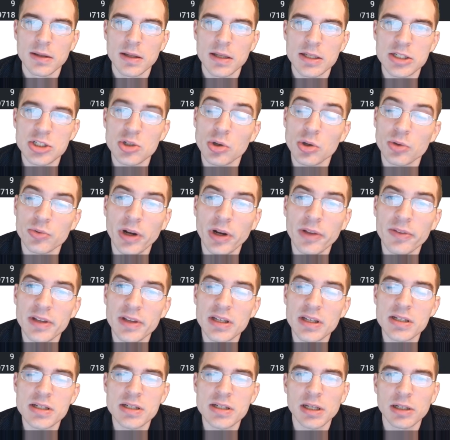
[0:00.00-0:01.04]
So we'll run
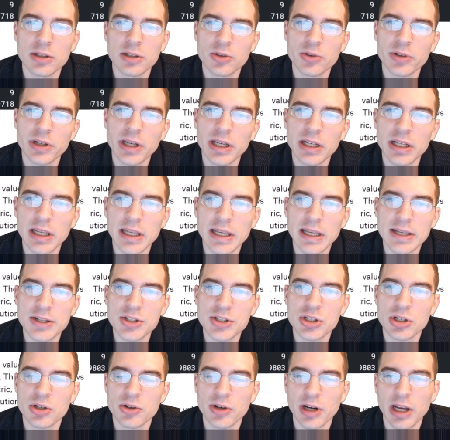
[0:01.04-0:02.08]
this and create a
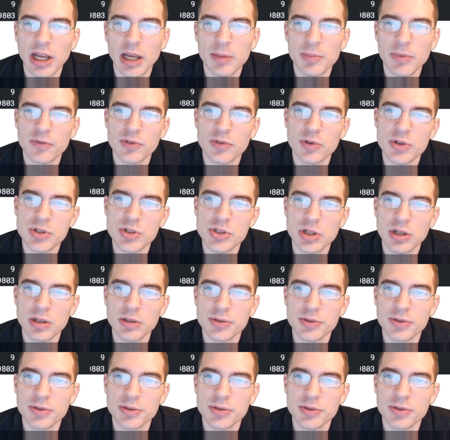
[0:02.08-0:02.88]
histogram of the result